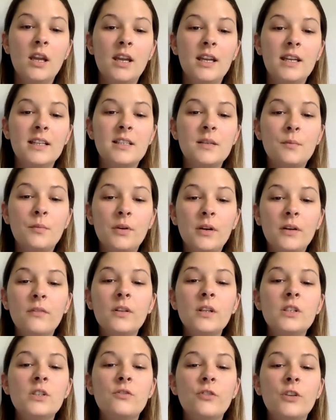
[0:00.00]
It's a
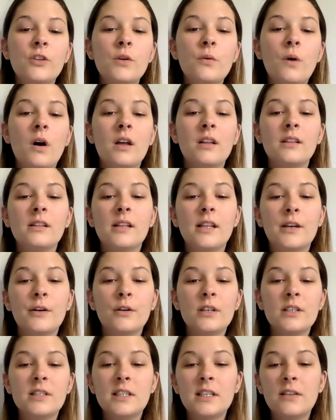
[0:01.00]
privileged view on
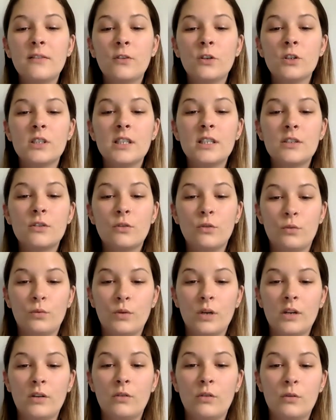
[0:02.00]
literacy versus
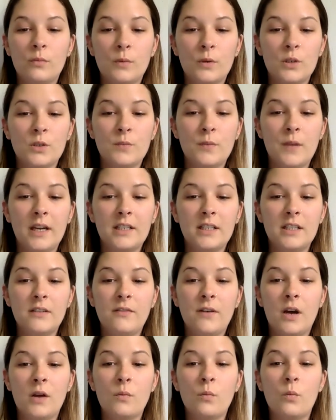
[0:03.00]
critical perspective
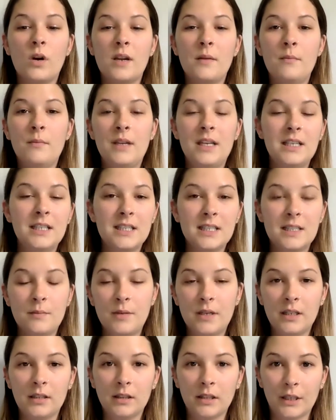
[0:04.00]
on what it means to
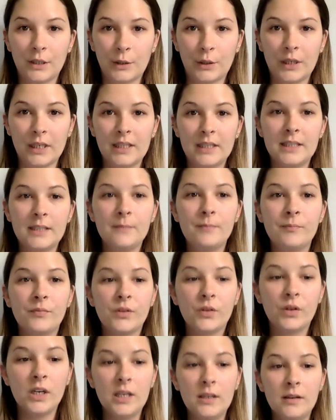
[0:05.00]
be literate,
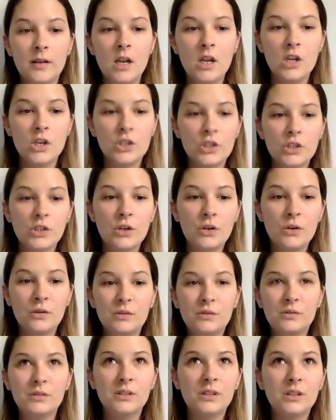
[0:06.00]
right?
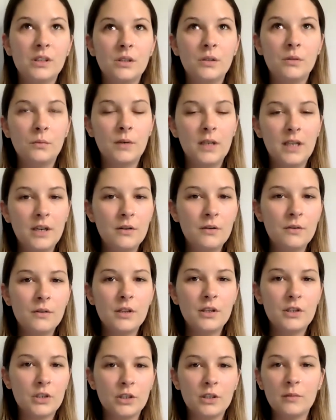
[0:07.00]
So we know the
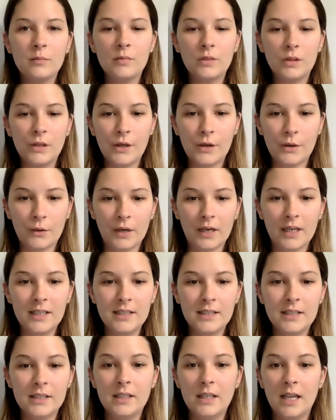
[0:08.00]
term
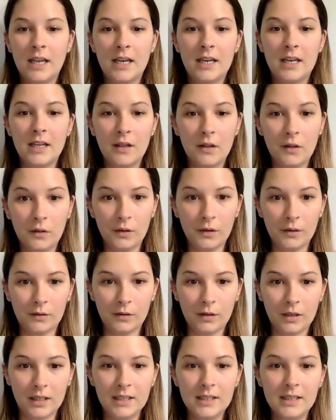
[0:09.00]
literate and
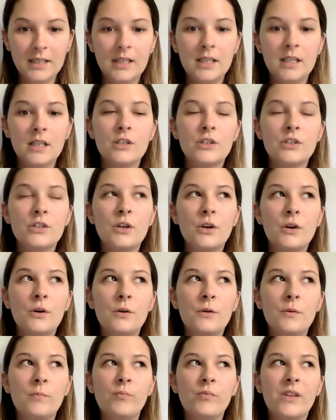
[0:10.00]
illiterate.
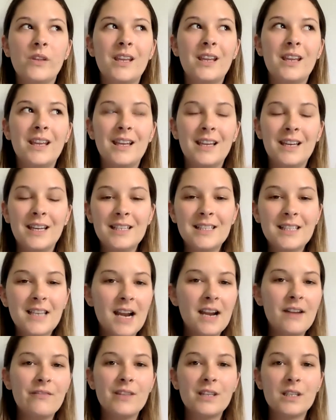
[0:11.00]
So it is
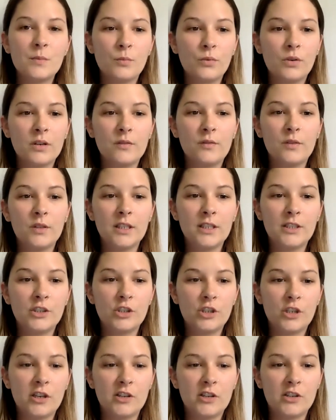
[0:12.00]
kind of this
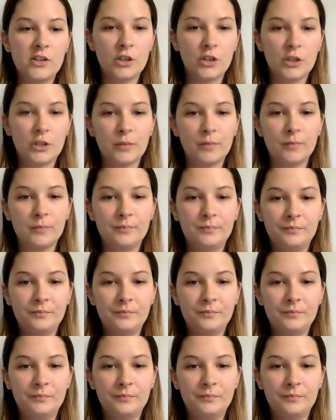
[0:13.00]
privileged term.